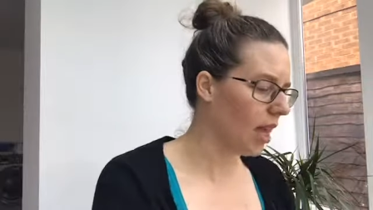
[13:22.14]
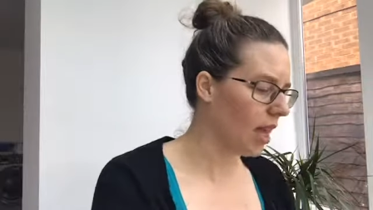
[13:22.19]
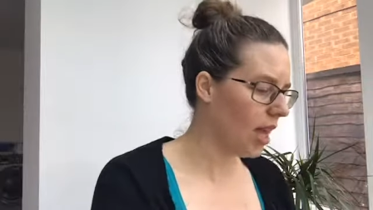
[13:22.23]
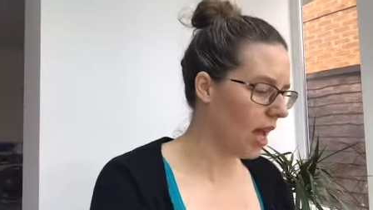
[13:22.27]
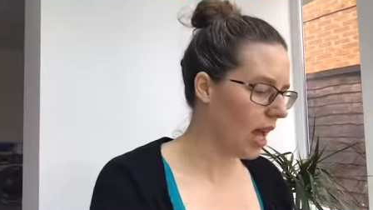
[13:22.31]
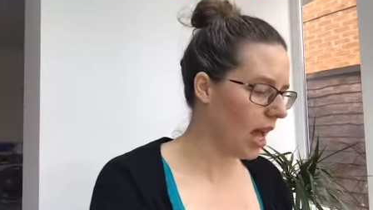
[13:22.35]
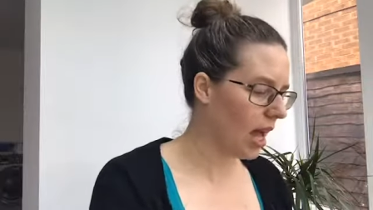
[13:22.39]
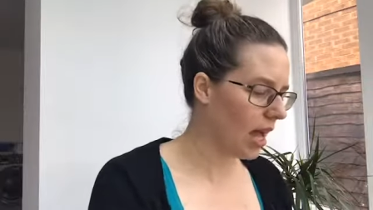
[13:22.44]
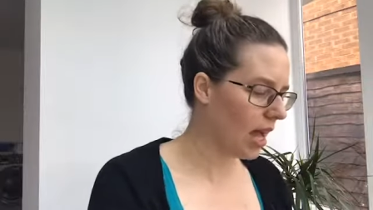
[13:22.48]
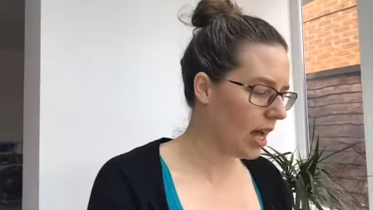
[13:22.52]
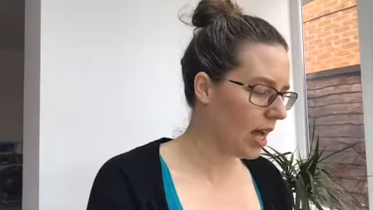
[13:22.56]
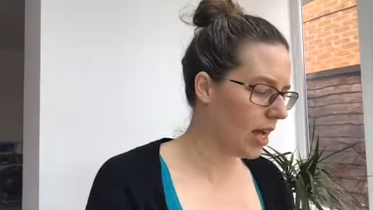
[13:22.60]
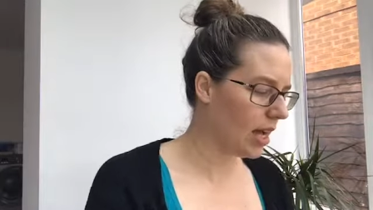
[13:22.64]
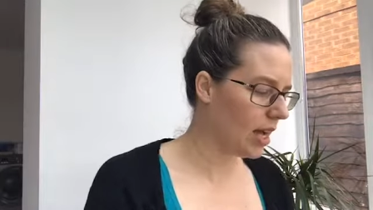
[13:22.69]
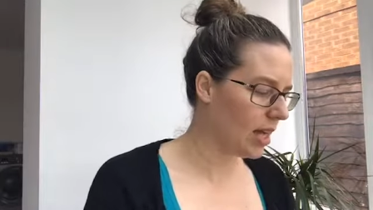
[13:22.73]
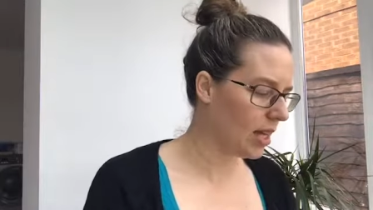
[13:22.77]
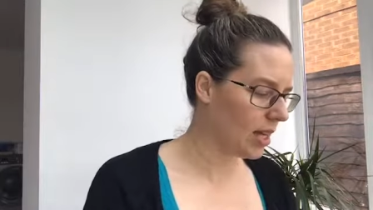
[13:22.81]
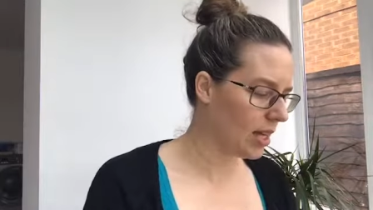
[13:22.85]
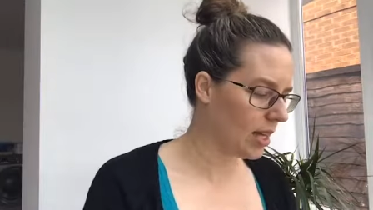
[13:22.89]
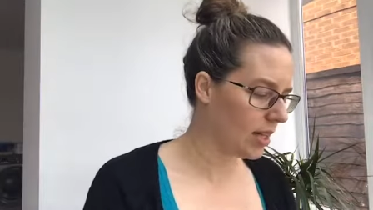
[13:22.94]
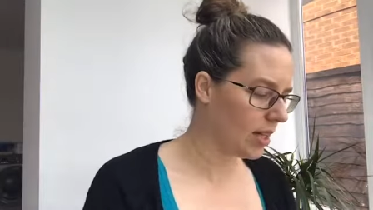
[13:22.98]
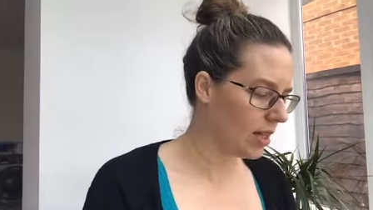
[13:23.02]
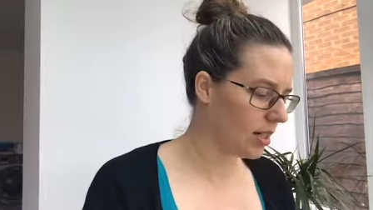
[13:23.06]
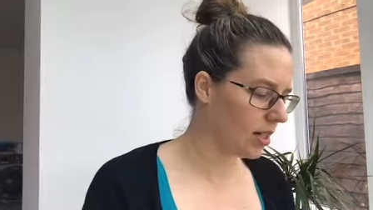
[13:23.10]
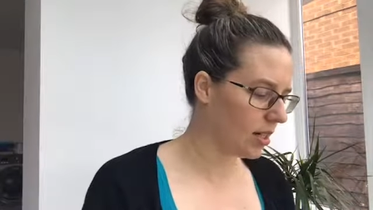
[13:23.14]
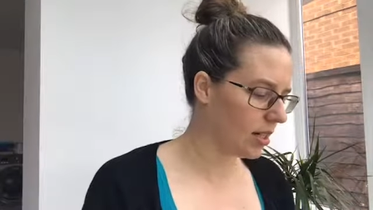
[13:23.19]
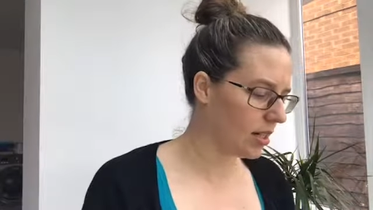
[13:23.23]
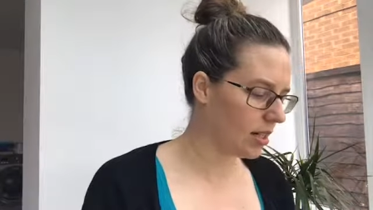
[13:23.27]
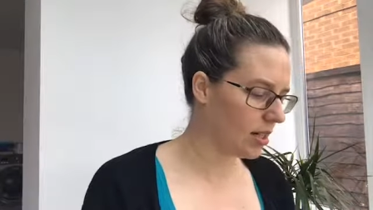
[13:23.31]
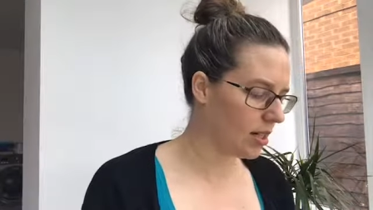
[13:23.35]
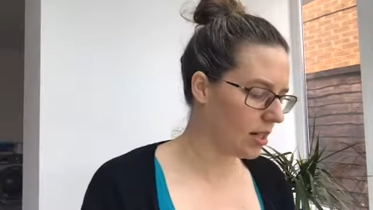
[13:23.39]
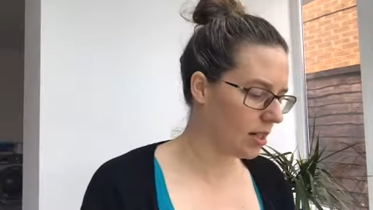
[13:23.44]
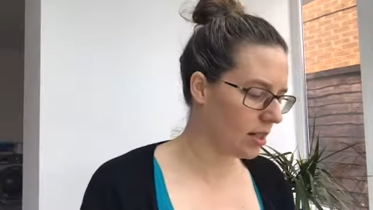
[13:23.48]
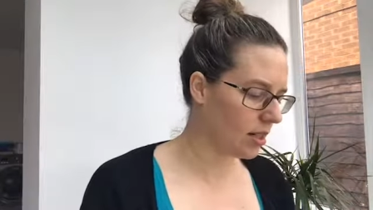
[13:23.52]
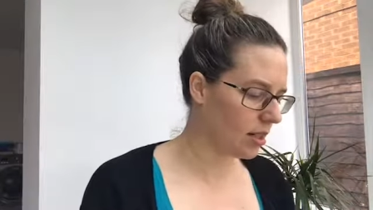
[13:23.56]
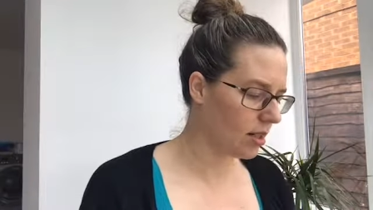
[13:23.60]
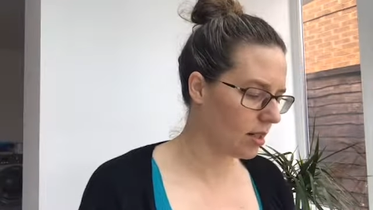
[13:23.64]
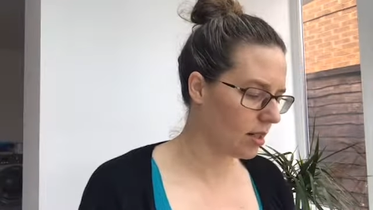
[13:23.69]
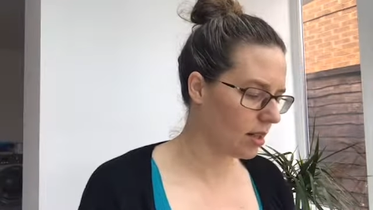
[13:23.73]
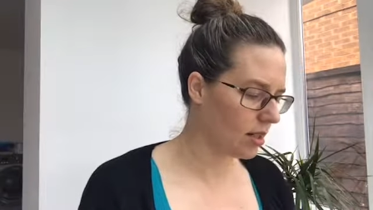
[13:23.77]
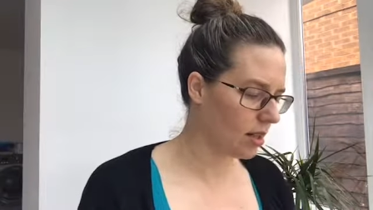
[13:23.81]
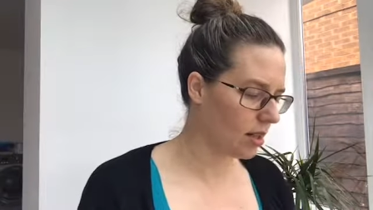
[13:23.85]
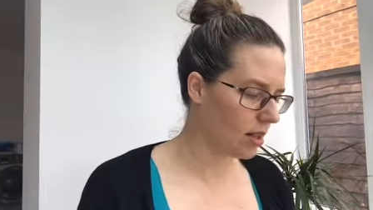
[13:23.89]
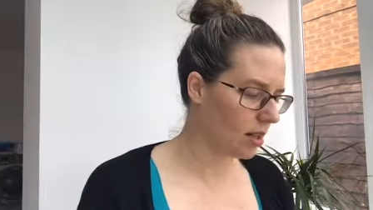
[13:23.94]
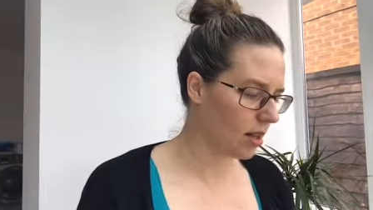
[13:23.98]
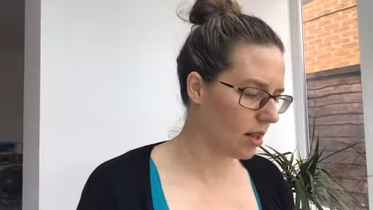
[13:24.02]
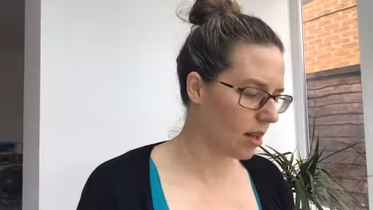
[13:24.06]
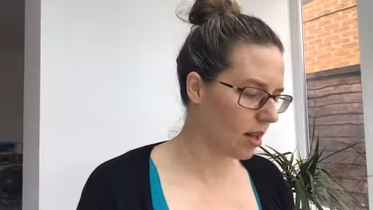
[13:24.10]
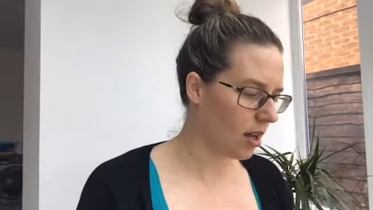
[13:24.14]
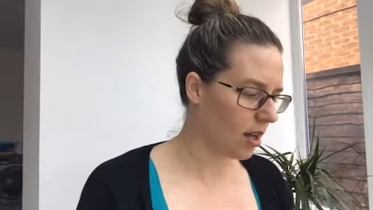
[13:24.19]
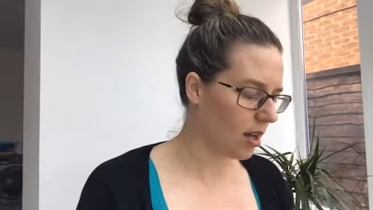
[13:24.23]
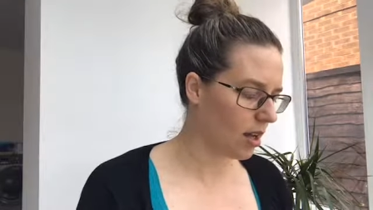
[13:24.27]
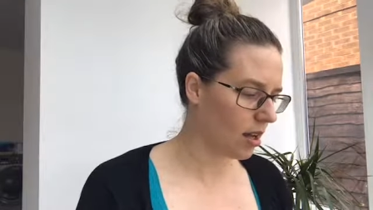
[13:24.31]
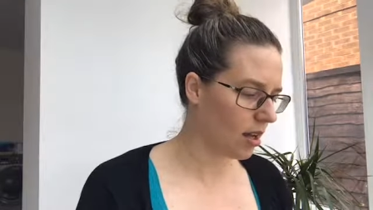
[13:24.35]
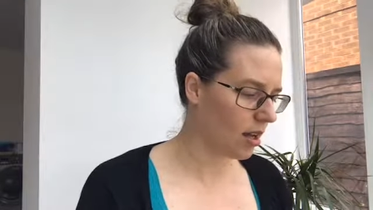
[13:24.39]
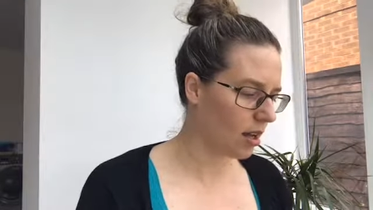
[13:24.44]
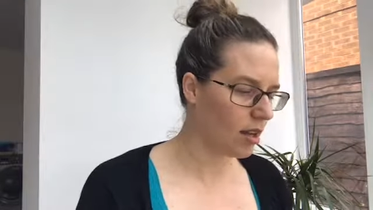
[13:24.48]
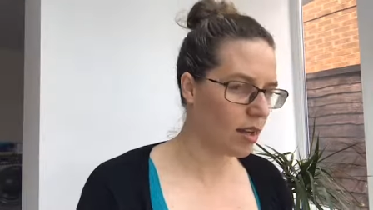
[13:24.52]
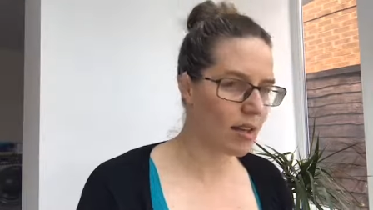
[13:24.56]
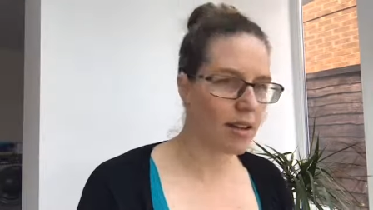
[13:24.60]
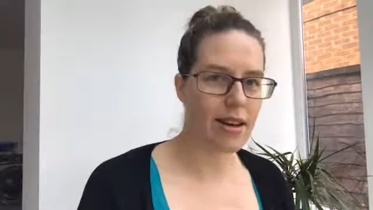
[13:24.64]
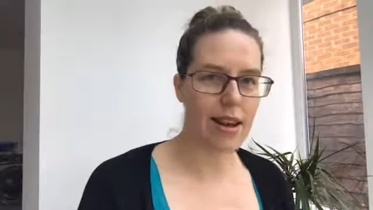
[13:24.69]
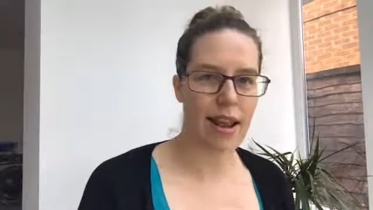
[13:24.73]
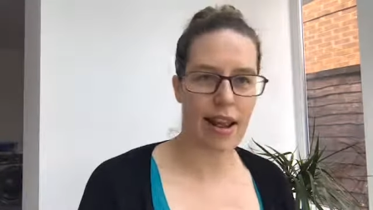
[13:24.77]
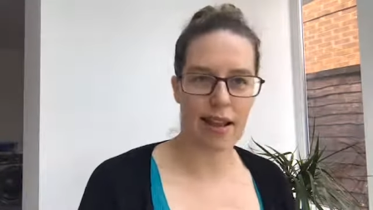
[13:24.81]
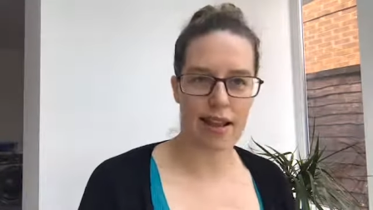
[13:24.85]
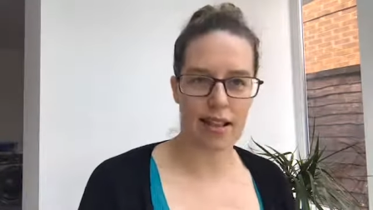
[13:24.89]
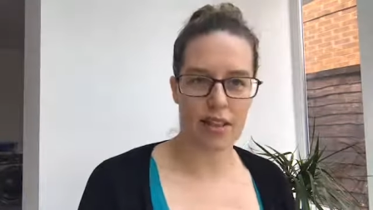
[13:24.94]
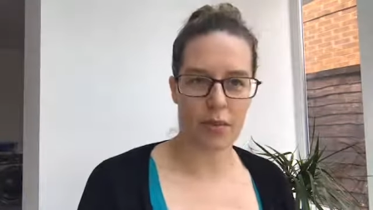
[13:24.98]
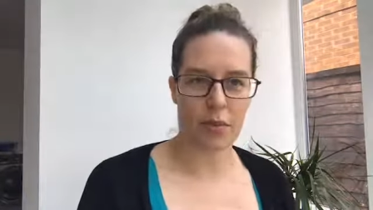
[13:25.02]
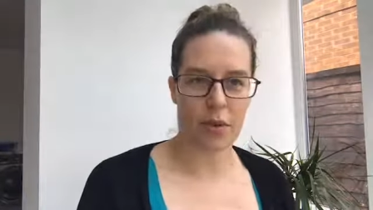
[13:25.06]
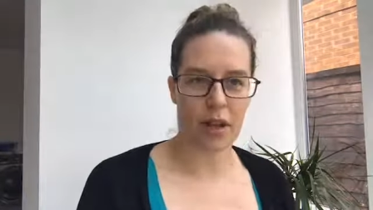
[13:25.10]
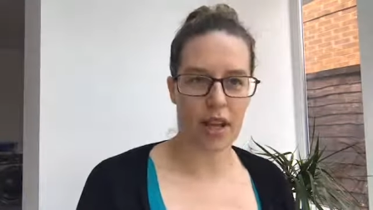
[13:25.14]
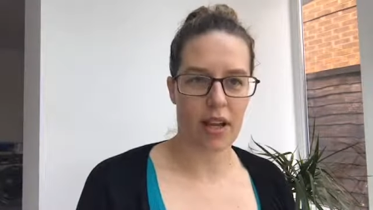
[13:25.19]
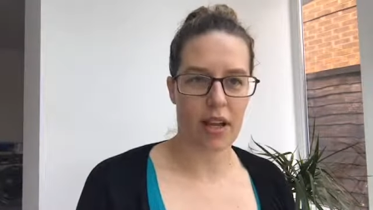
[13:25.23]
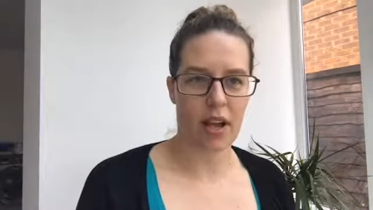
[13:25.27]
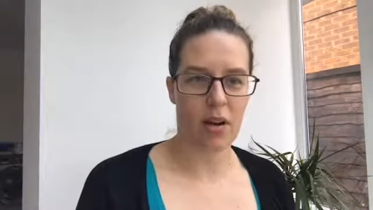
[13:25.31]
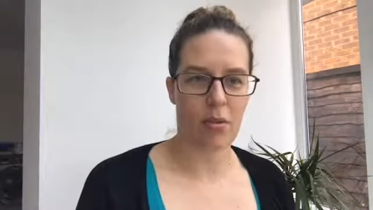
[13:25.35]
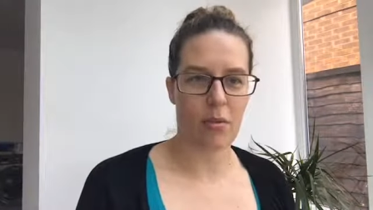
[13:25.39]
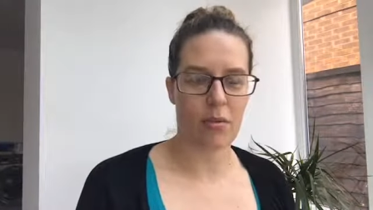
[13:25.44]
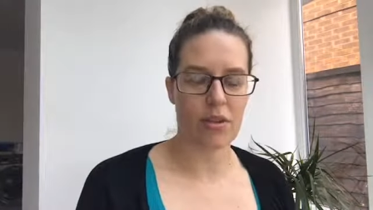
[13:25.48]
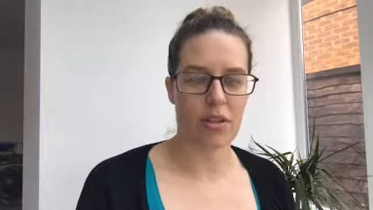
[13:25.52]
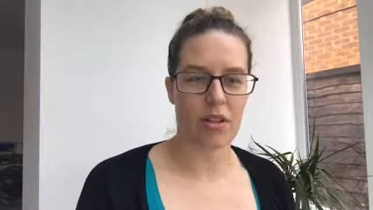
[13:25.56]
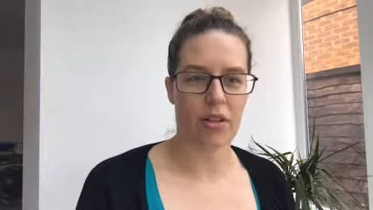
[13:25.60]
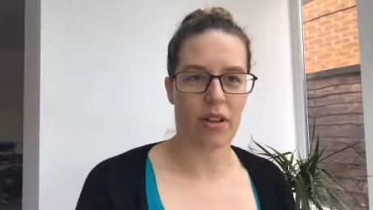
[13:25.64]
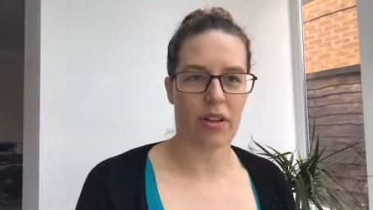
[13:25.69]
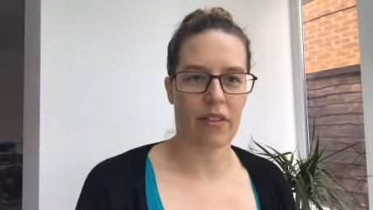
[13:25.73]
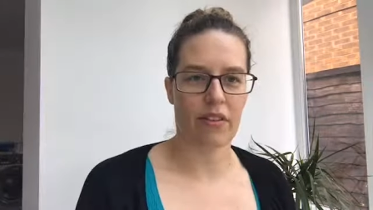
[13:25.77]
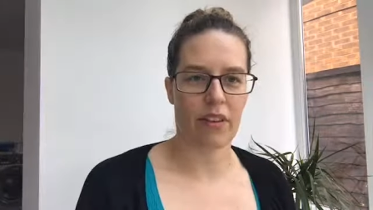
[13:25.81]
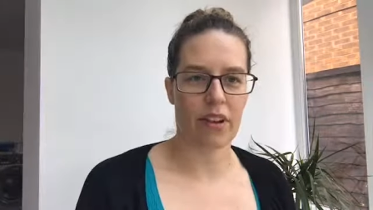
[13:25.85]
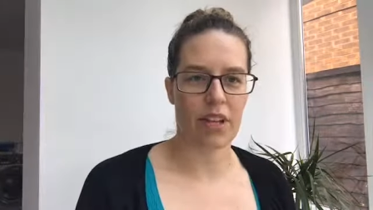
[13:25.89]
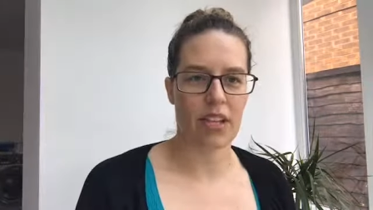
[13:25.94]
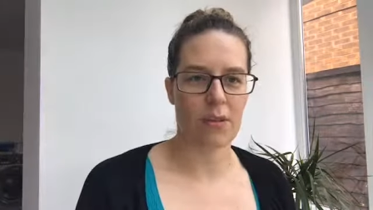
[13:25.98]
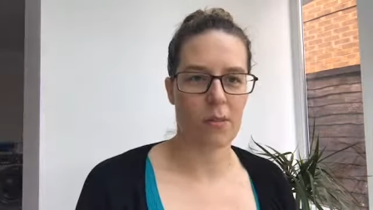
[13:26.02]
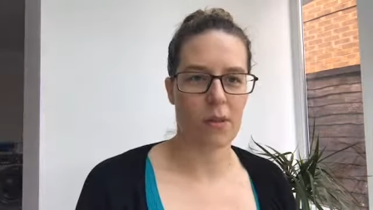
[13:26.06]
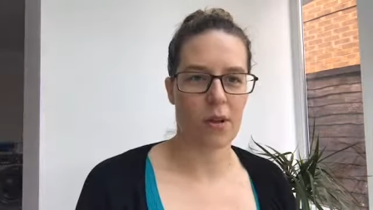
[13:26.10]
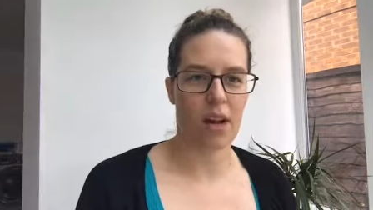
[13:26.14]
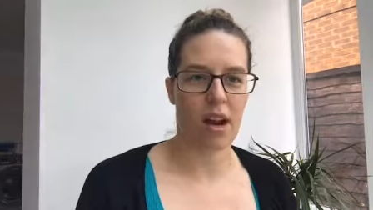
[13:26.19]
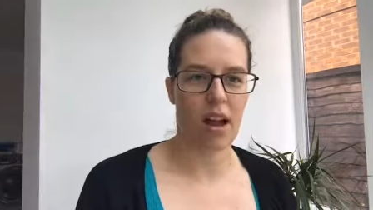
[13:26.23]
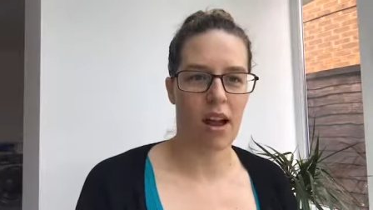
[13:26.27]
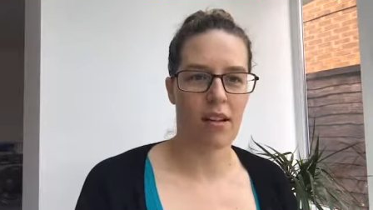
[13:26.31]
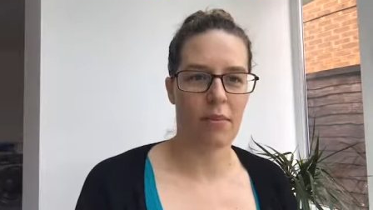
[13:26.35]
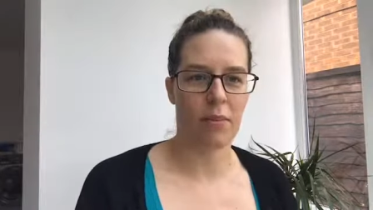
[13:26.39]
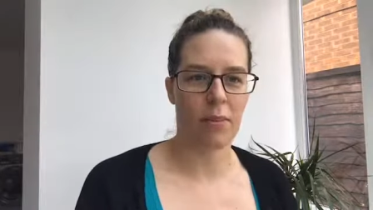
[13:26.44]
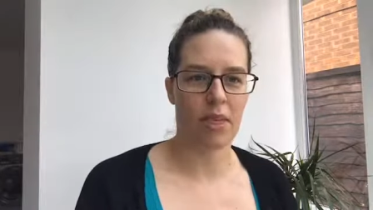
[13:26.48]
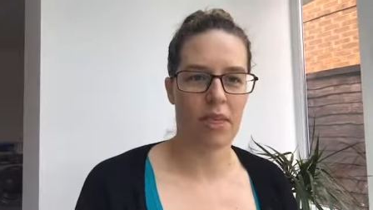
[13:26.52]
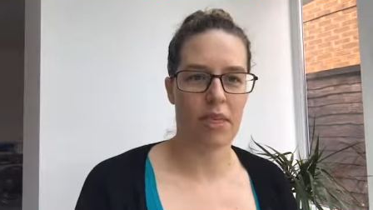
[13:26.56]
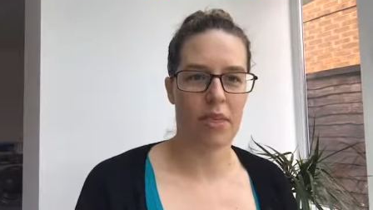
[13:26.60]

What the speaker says: And next week I'll be doing a Facebook Live